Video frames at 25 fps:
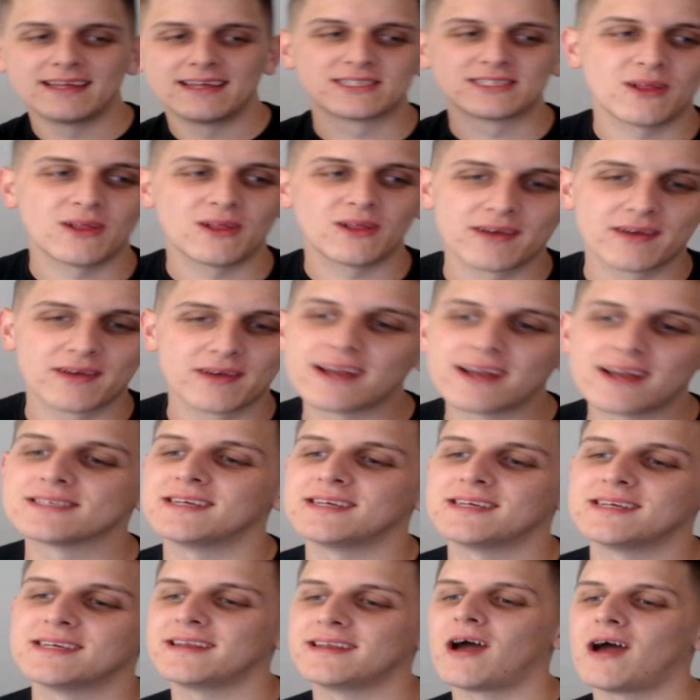That's all I gotta
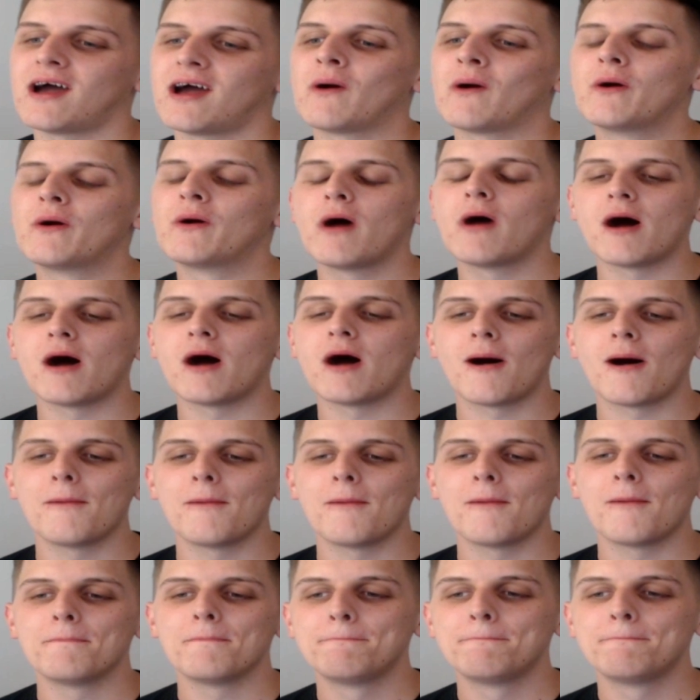say
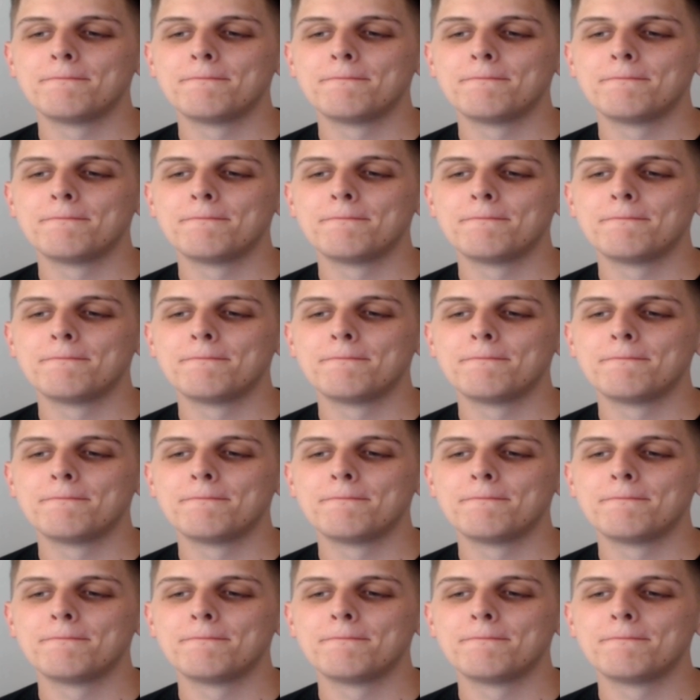now.